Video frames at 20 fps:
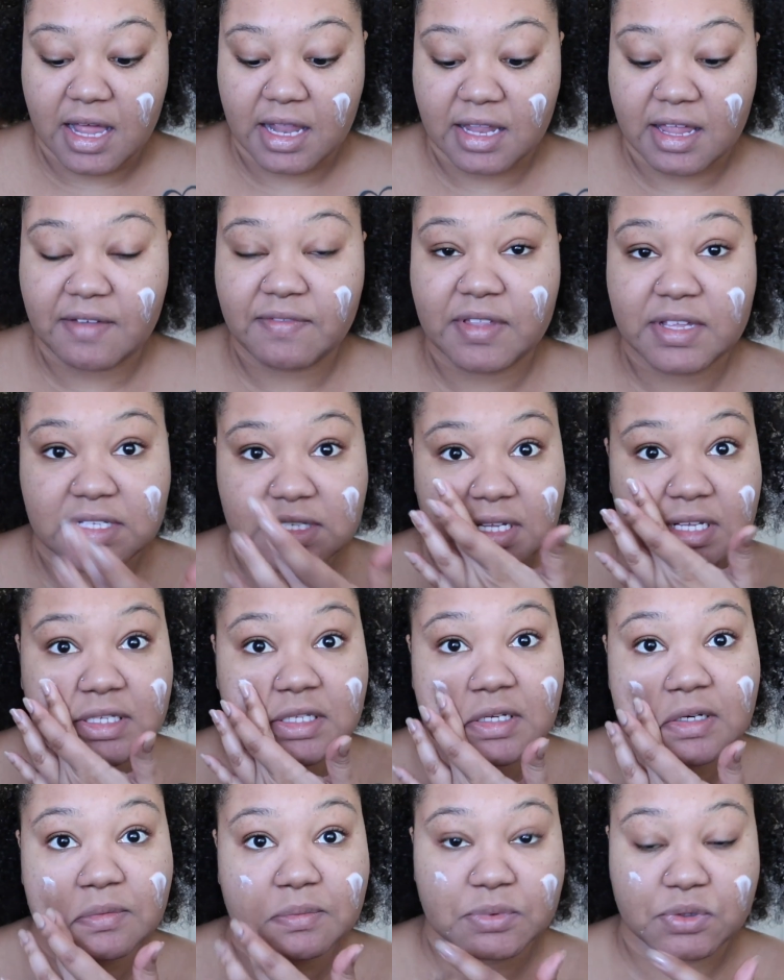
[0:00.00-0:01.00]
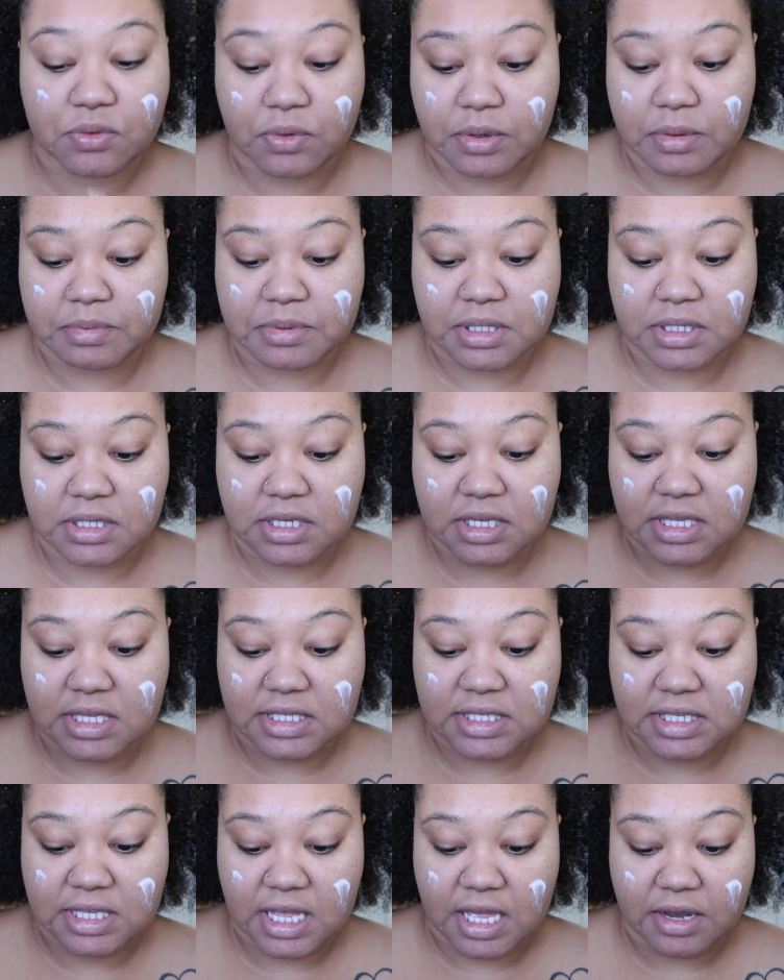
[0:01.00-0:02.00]
I love this because it absorbs into
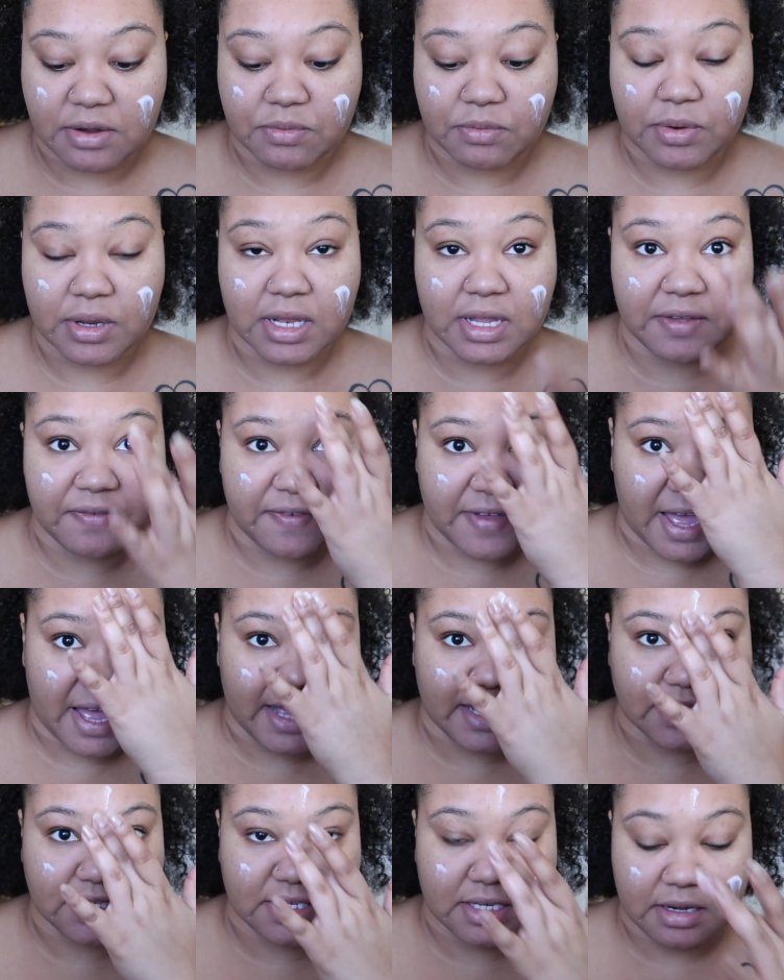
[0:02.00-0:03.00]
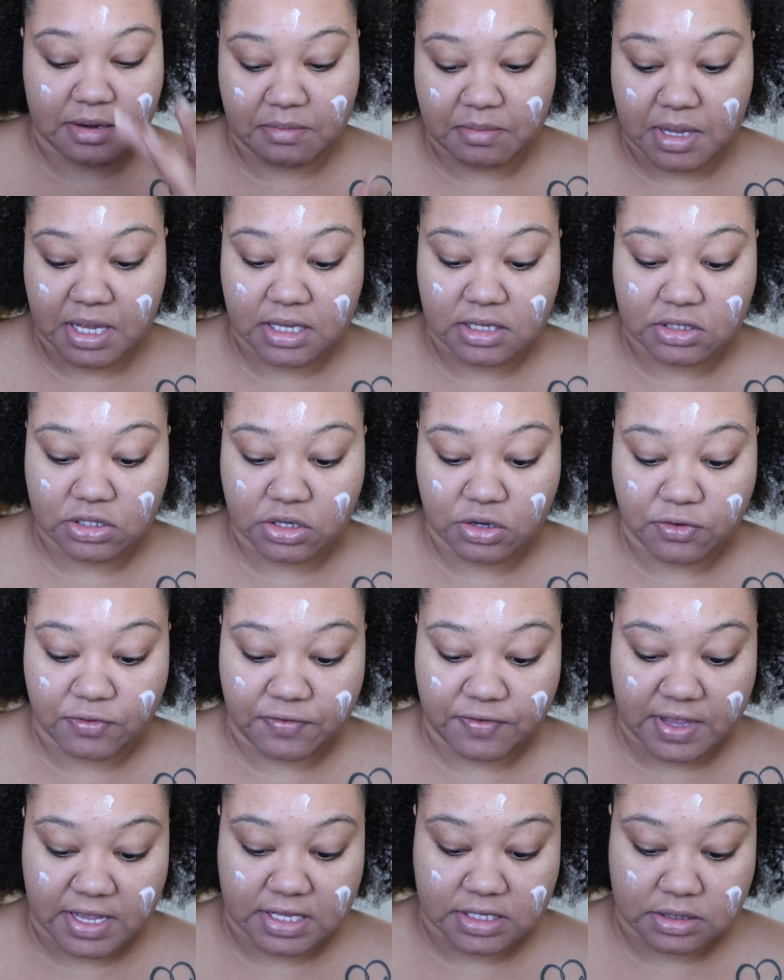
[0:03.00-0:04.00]
the skin really fast, and it makes your
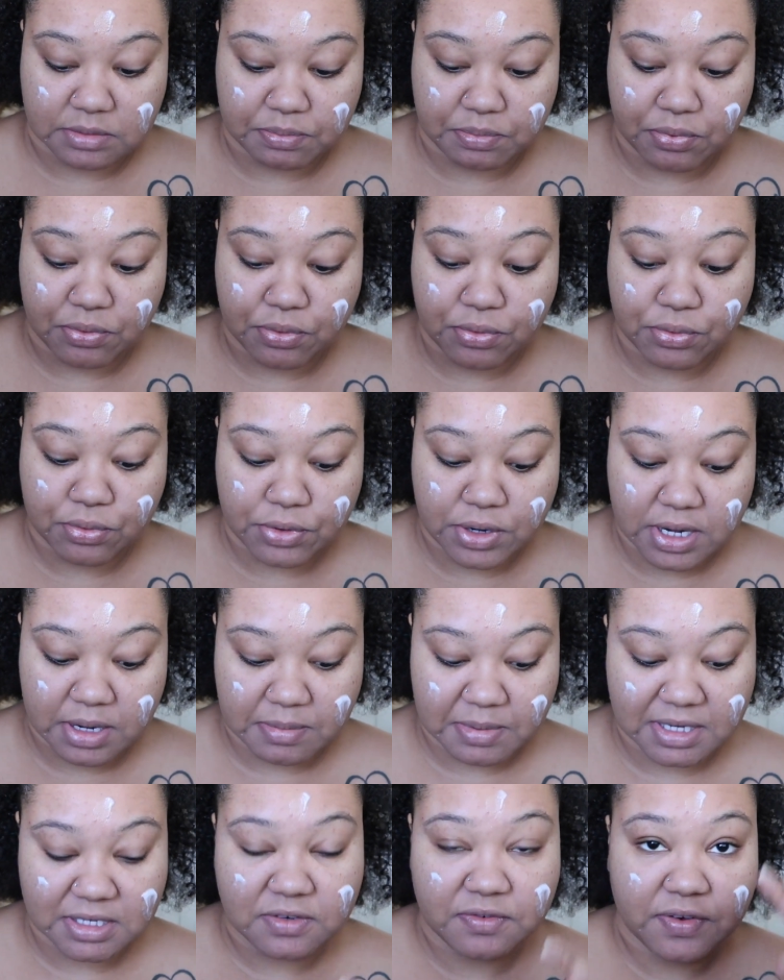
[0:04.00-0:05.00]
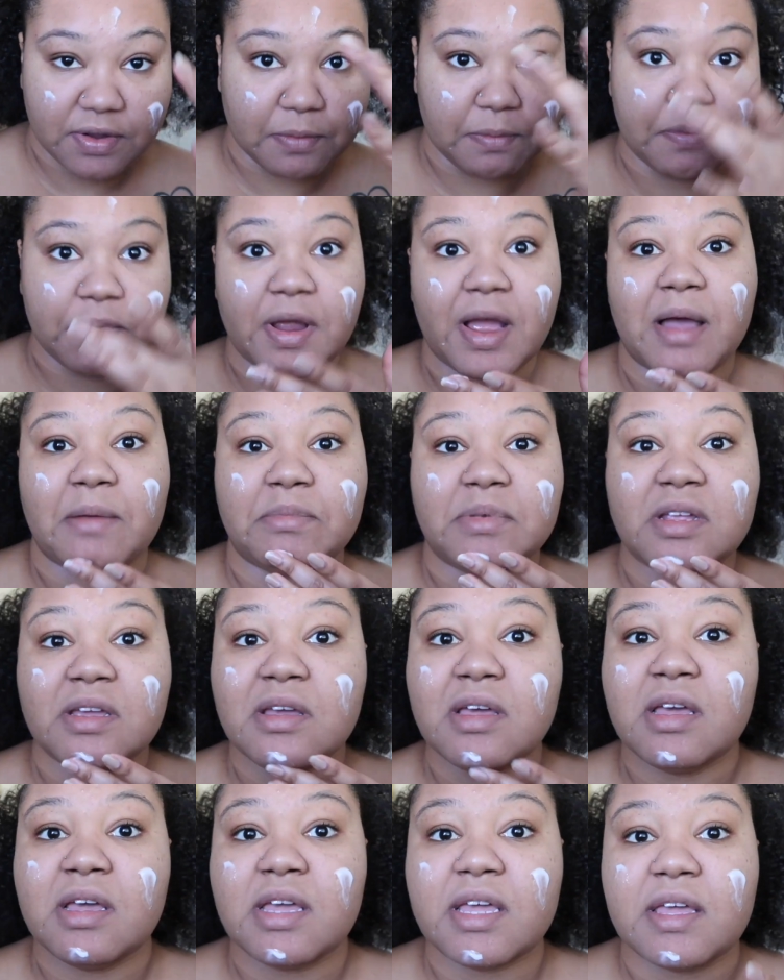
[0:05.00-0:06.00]
face pretty much feel prepped,
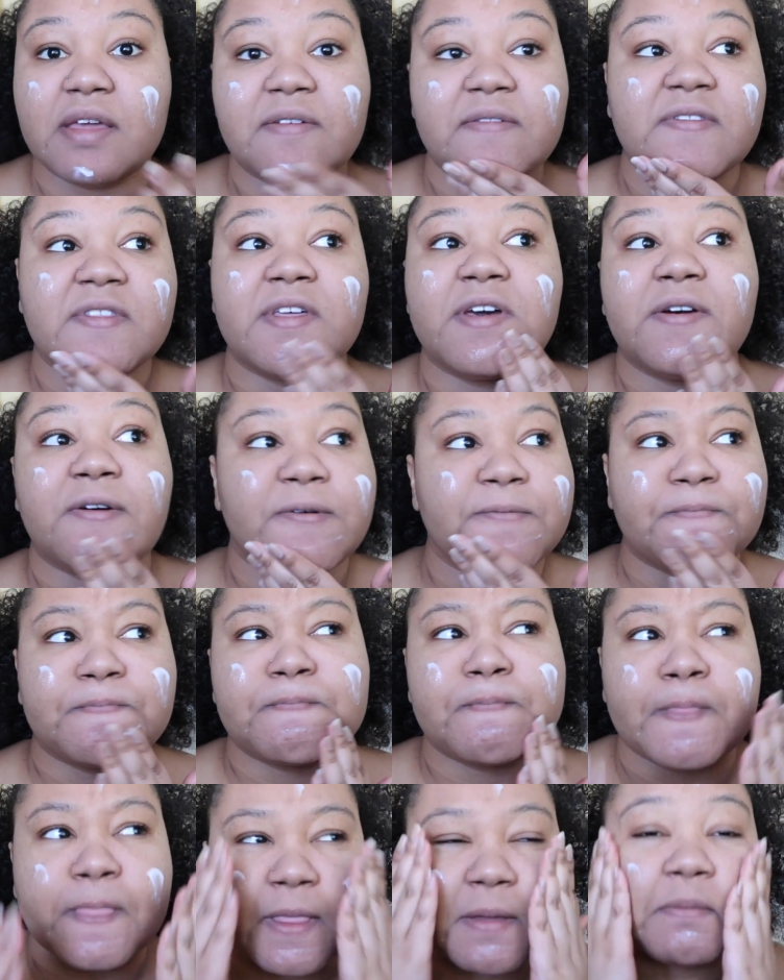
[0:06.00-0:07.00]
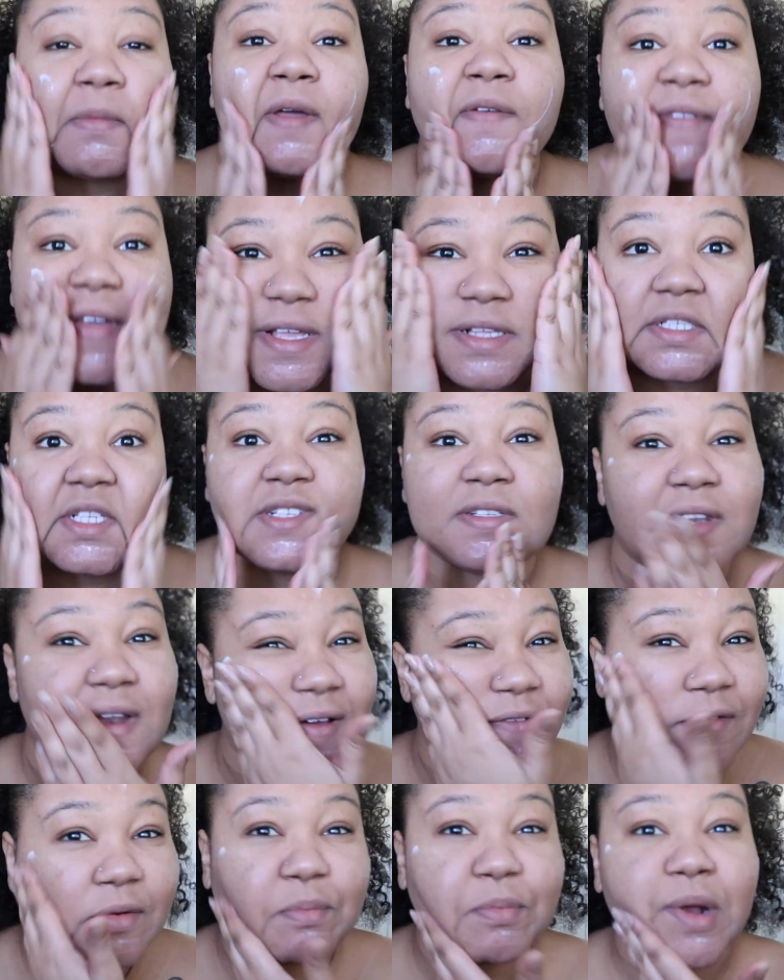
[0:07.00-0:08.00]
even though my face is
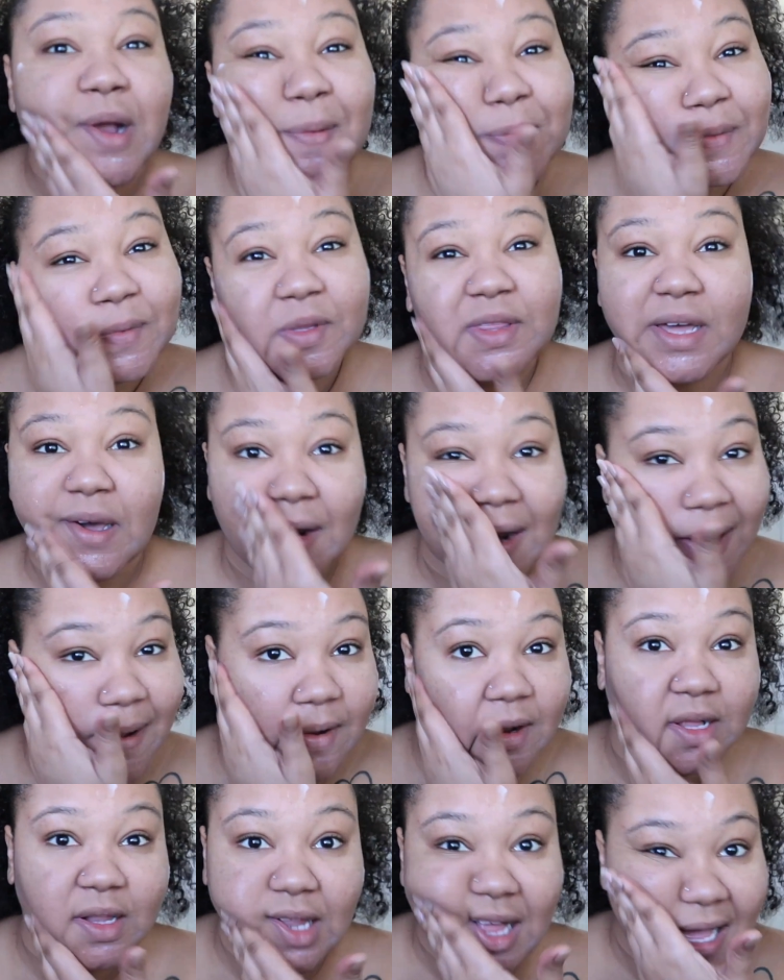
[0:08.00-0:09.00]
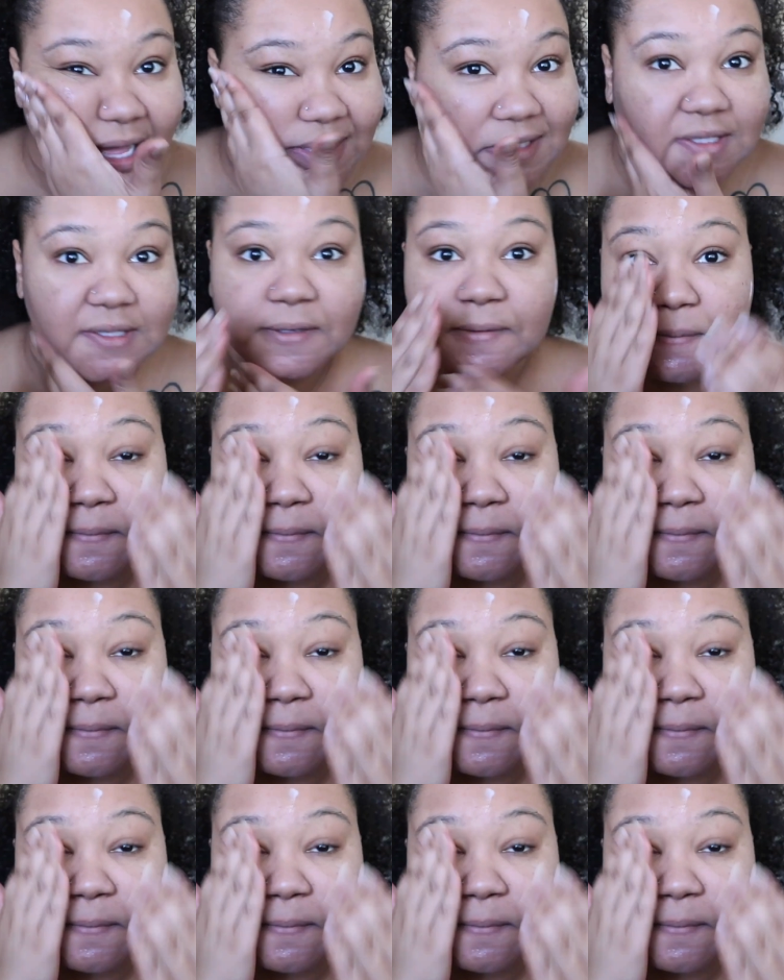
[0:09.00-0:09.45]
never prepped without hourglass.